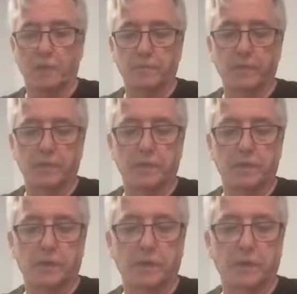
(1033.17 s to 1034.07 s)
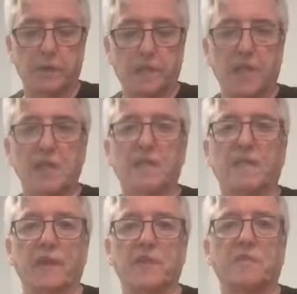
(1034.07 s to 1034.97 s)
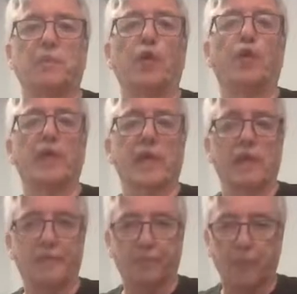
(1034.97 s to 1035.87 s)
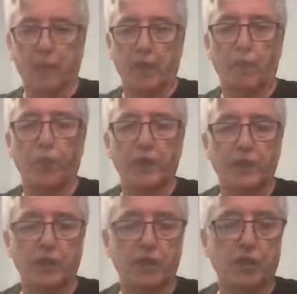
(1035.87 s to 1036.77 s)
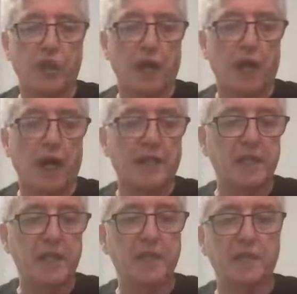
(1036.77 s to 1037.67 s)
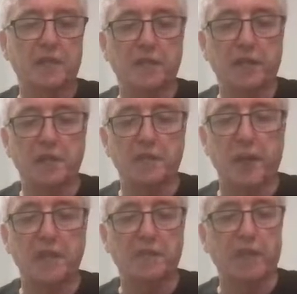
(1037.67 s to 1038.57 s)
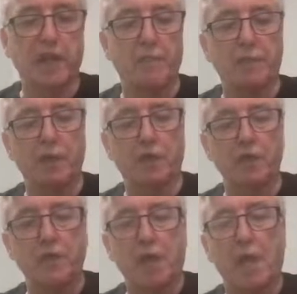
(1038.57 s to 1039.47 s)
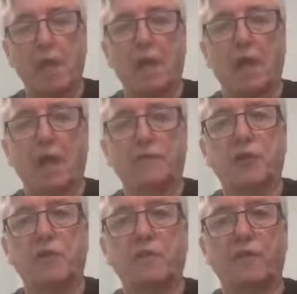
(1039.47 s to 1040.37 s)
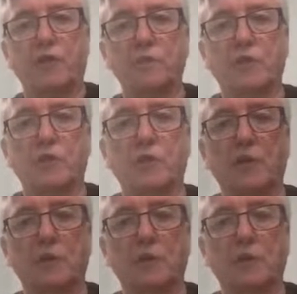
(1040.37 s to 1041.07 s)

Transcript: But you know, it's a case of exploring which adhesive is best for that, because I've got foam core